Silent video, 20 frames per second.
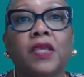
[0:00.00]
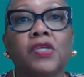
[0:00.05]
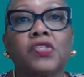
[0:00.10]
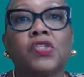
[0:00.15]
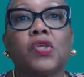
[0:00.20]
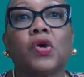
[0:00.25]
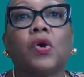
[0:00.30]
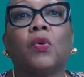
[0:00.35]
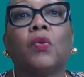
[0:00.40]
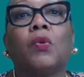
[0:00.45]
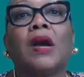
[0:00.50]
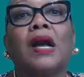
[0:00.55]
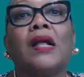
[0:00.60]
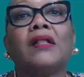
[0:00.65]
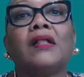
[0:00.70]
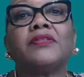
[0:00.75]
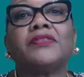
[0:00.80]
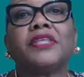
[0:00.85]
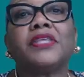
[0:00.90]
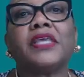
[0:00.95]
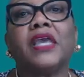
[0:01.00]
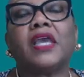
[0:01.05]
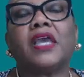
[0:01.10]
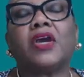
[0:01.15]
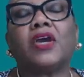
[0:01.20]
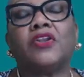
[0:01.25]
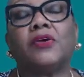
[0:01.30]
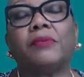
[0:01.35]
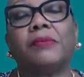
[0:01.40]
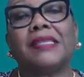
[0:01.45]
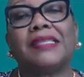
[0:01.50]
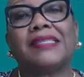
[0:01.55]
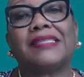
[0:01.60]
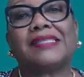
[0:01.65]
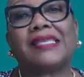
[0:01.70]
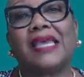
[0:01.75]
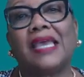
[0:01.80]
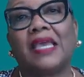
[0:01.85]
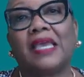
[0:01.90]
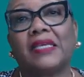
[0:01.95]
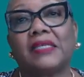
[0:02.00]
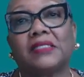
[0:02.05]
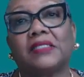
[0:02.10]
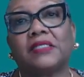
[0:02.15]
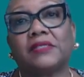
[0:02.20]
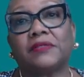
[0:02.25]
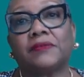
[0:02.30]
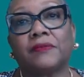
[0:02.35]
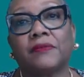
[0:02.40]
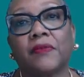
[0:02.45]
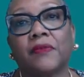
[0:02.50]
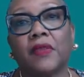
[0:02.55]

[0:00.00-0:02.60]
So while the economy tanked,